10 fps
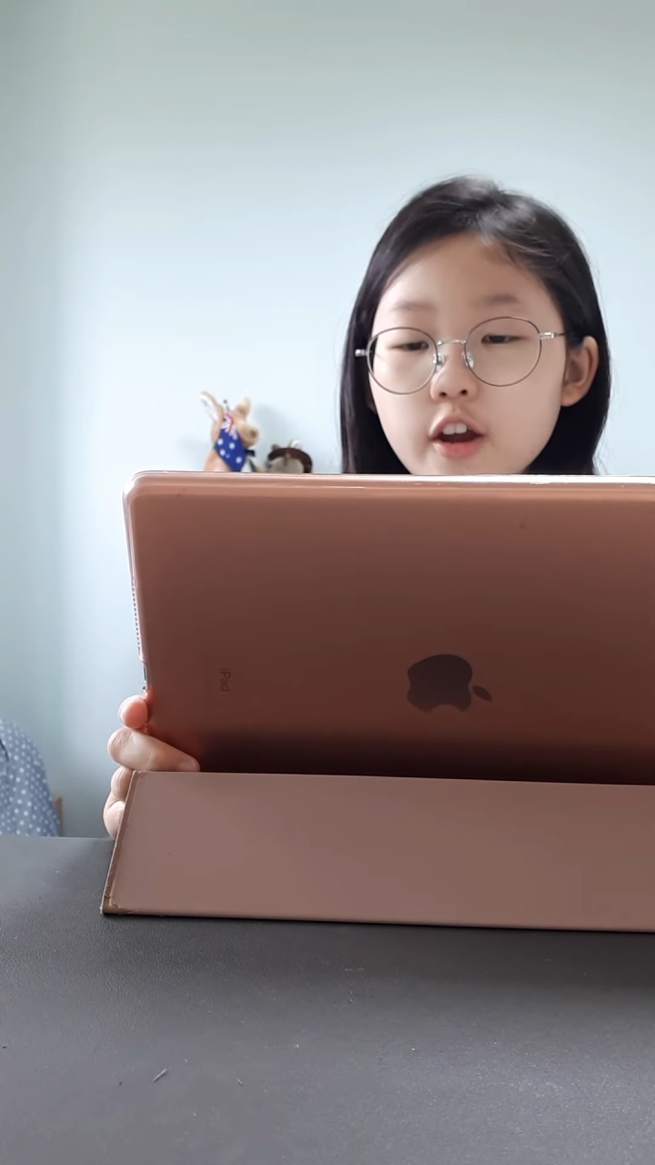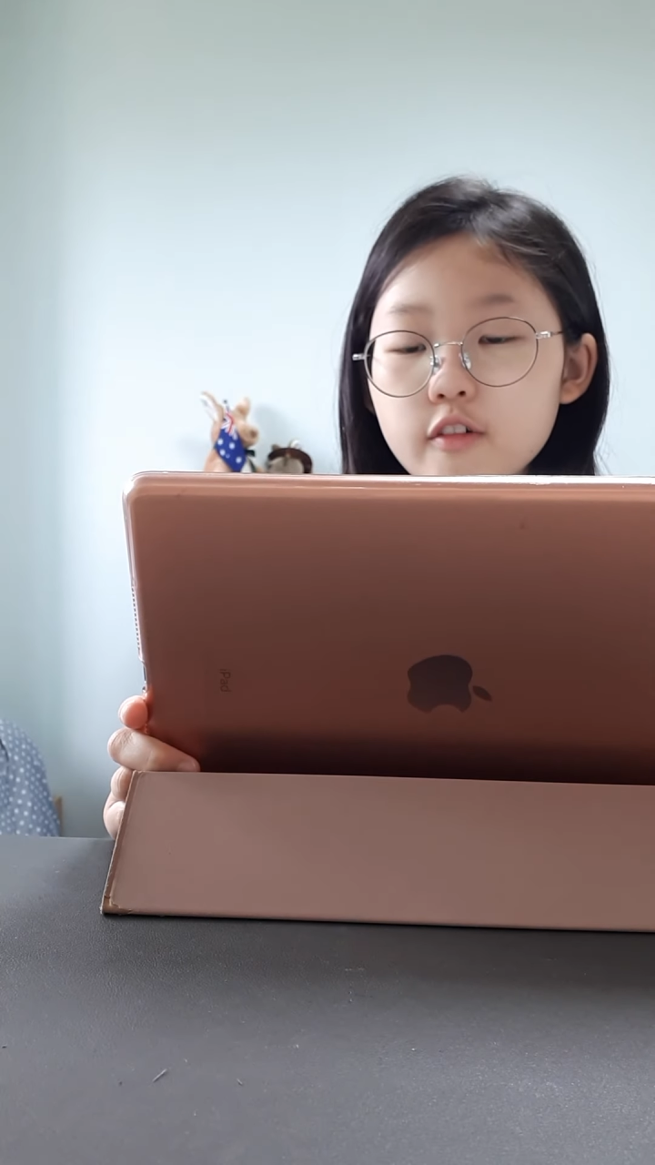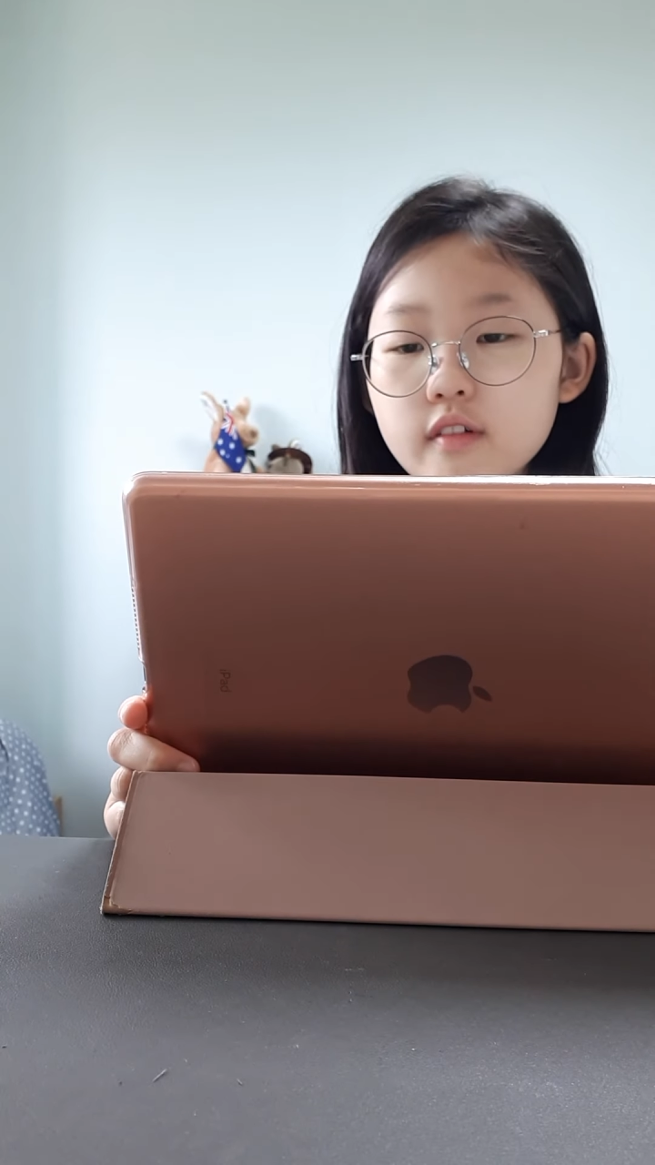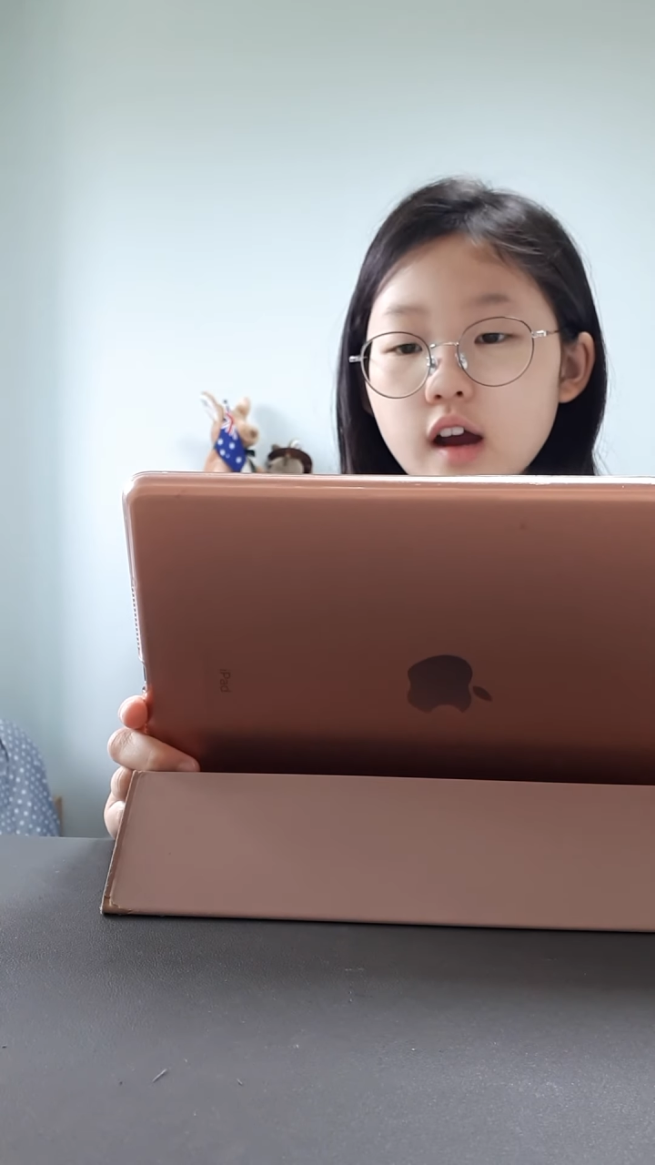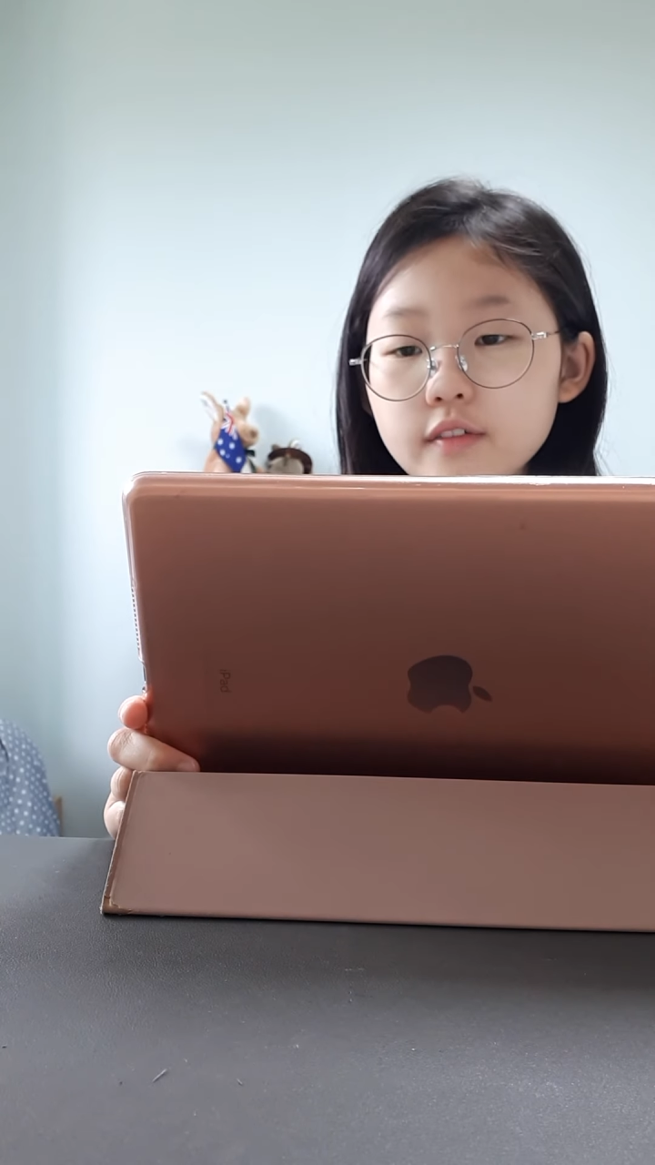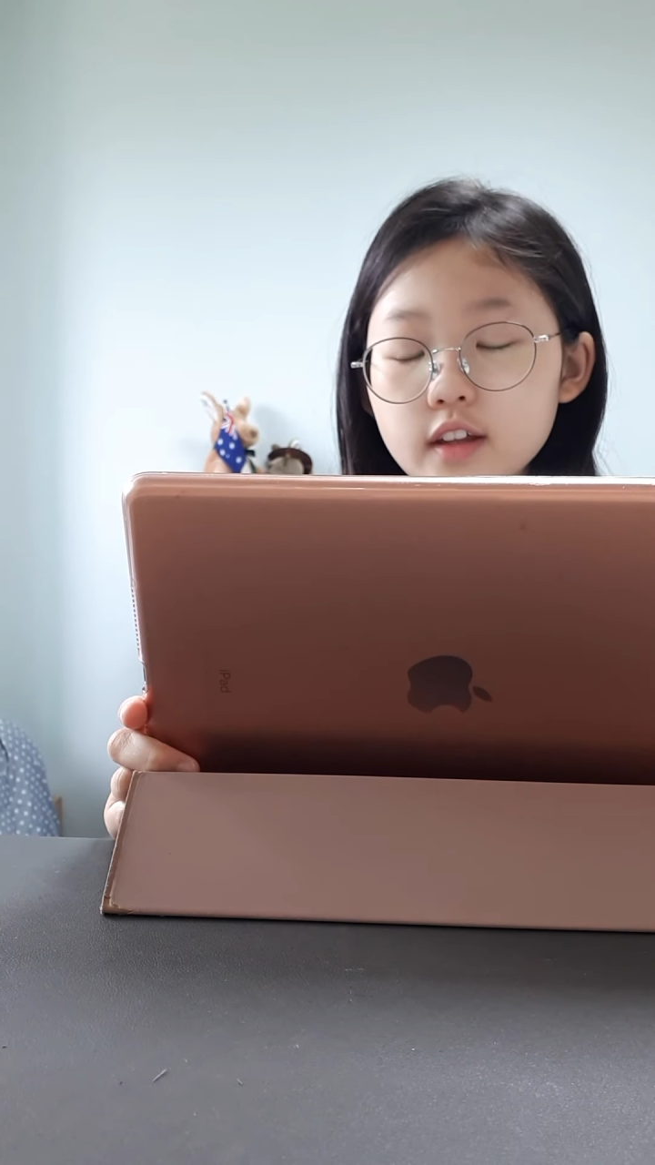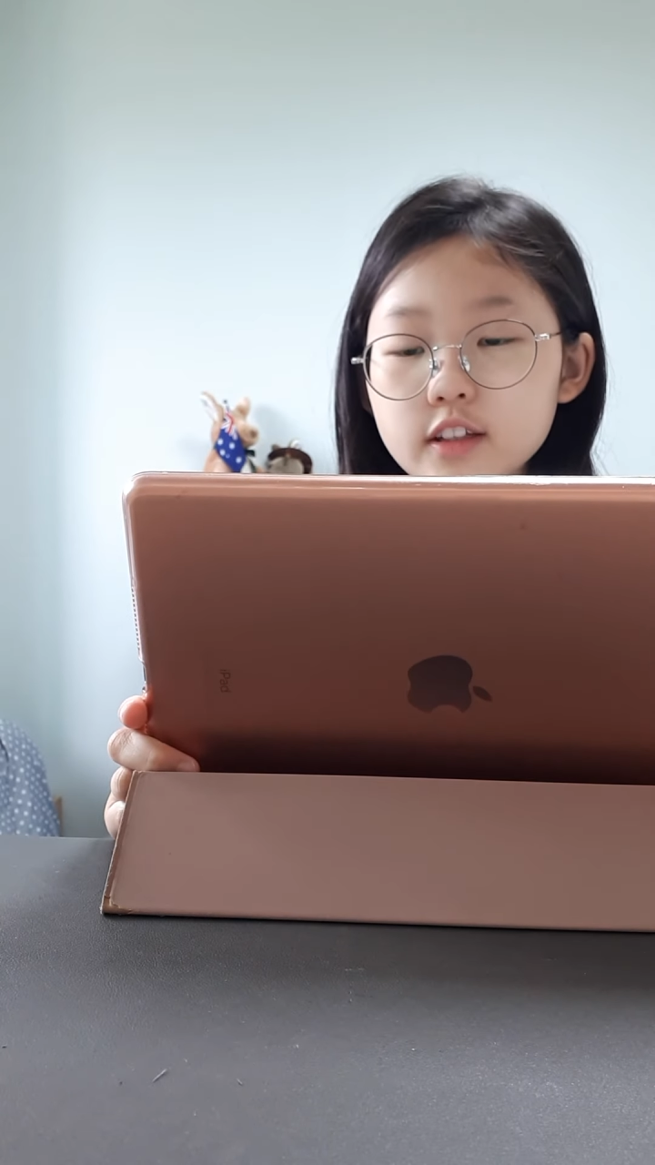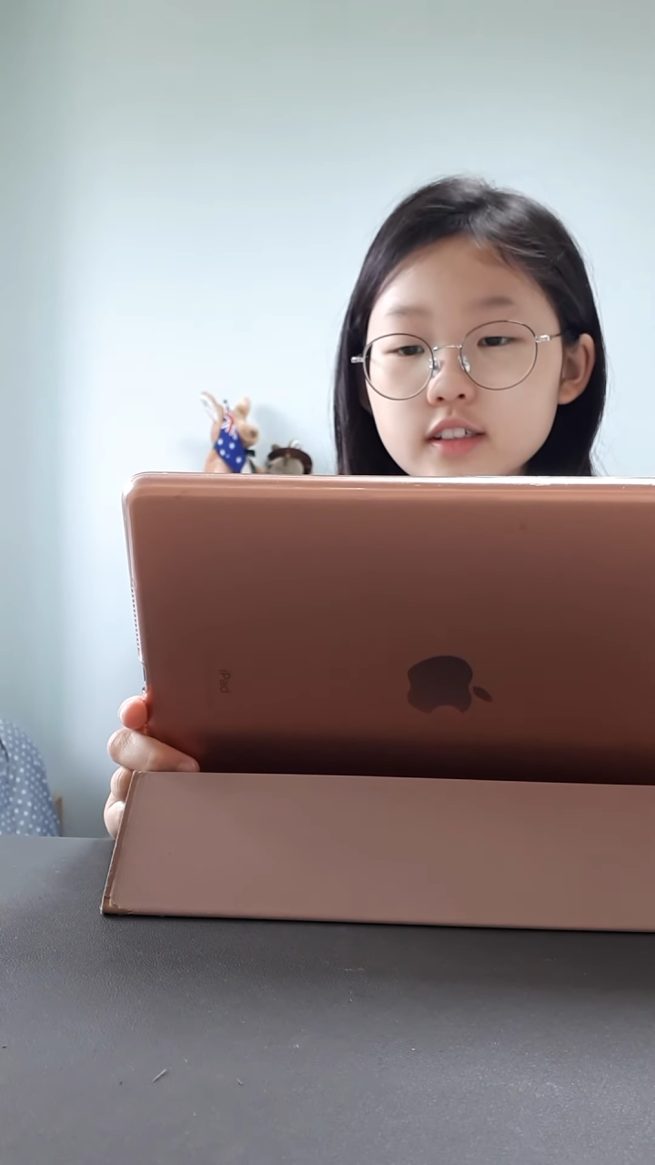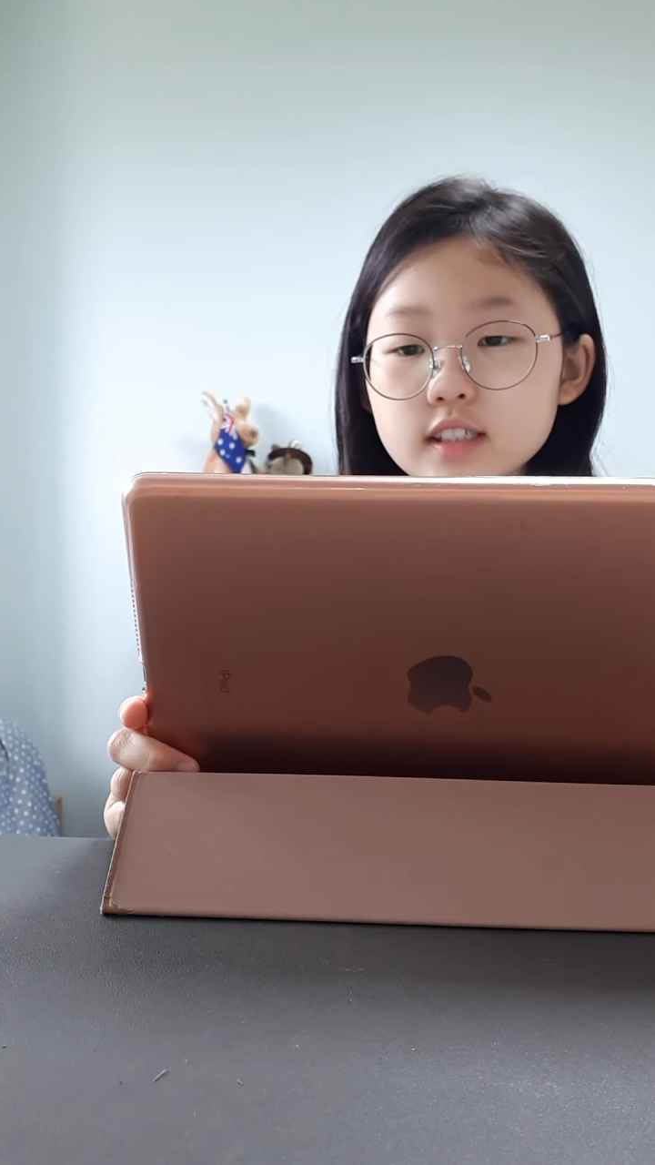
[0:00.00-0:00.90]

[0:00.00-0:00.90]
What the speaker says: arrived at the